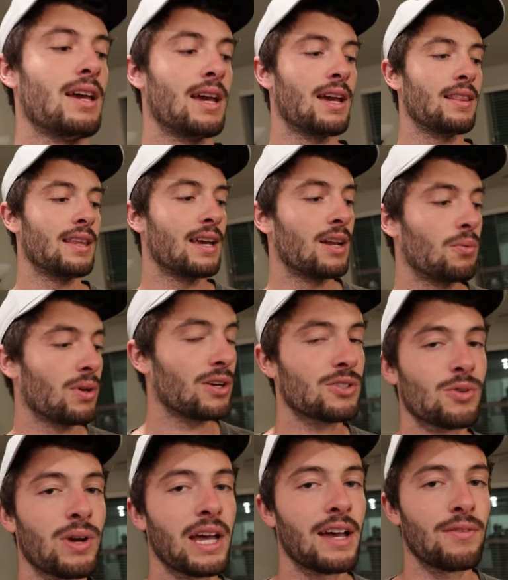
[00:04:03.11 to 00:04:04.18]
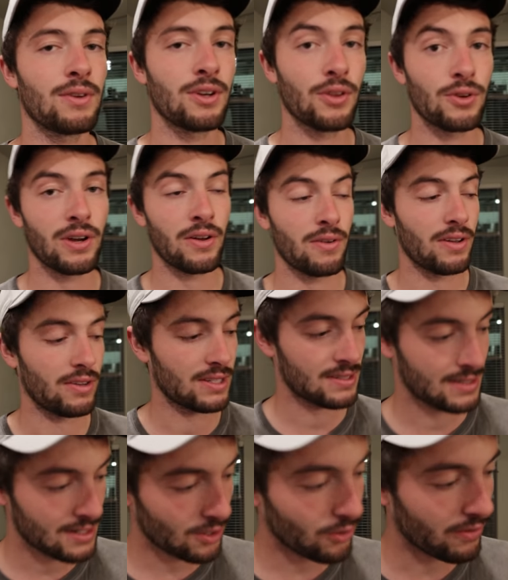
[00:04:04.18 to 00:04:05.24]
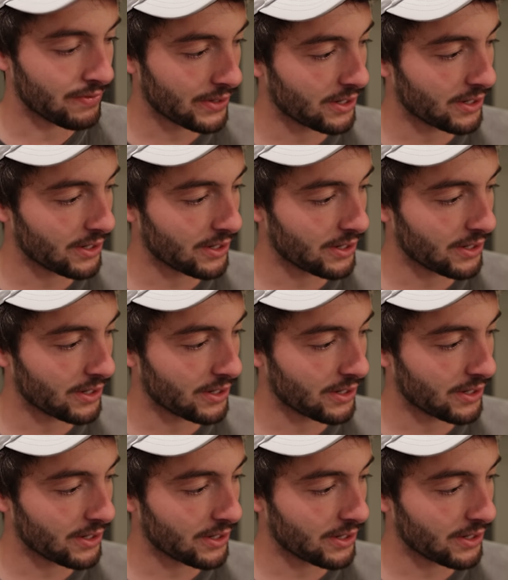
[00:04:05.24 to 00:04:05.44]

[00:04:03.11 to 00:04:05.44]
And then we also have another still